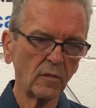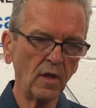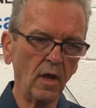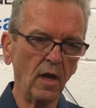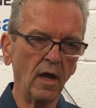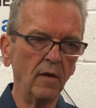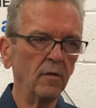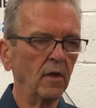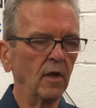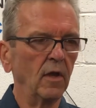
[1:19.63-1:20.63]
Uh,
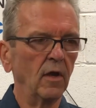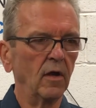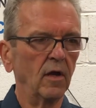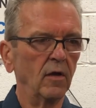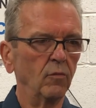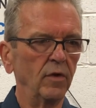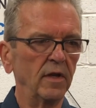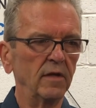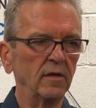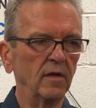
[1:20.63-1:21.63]

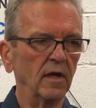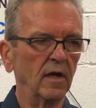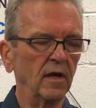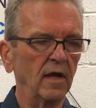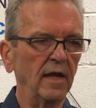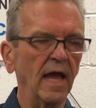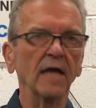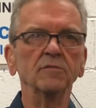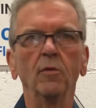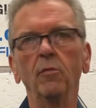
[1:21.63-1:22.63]
when uh, I
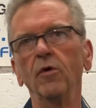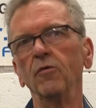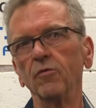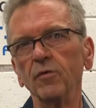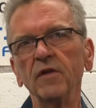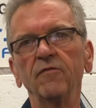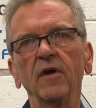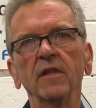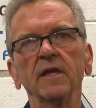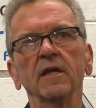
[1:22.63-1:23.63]
asked him about
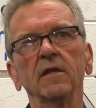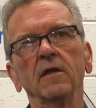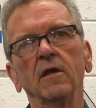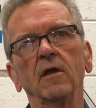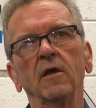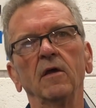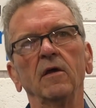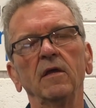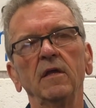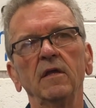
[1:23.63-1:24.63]
refilling it,
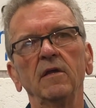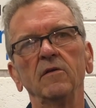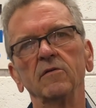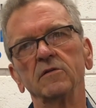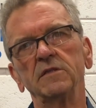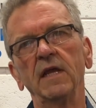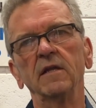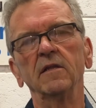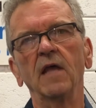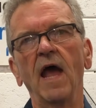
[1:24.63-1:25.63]
he
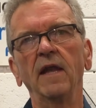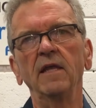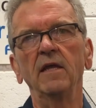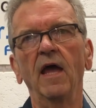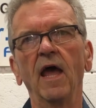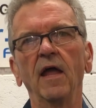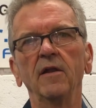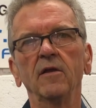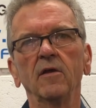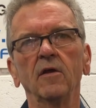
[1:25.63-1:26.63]
stated that he
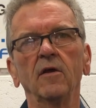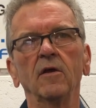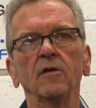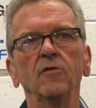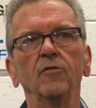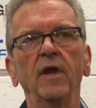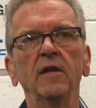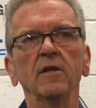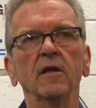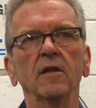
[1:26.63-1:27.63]
had
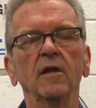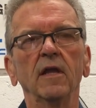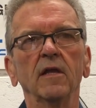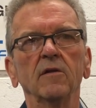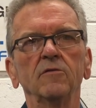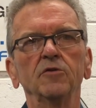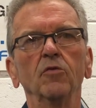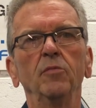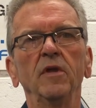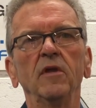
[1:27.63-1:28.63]
drained it and showed
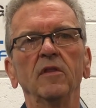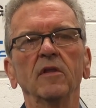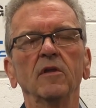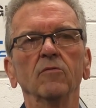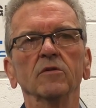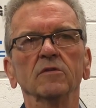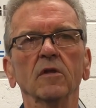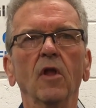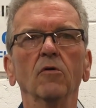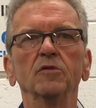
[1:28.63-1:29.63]
me that it was the
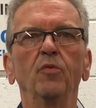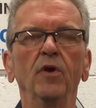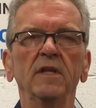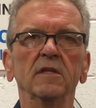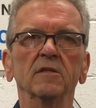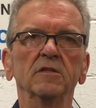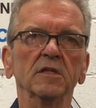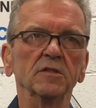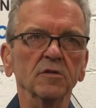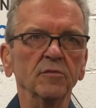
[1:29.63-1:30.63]
lowest point in the
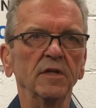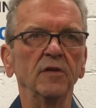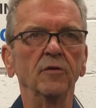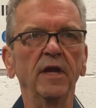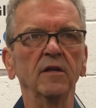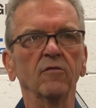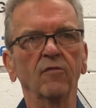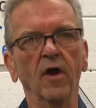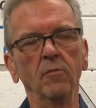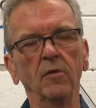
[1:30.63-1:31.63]
system that he drained it
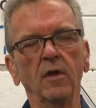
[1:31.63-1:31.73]
from.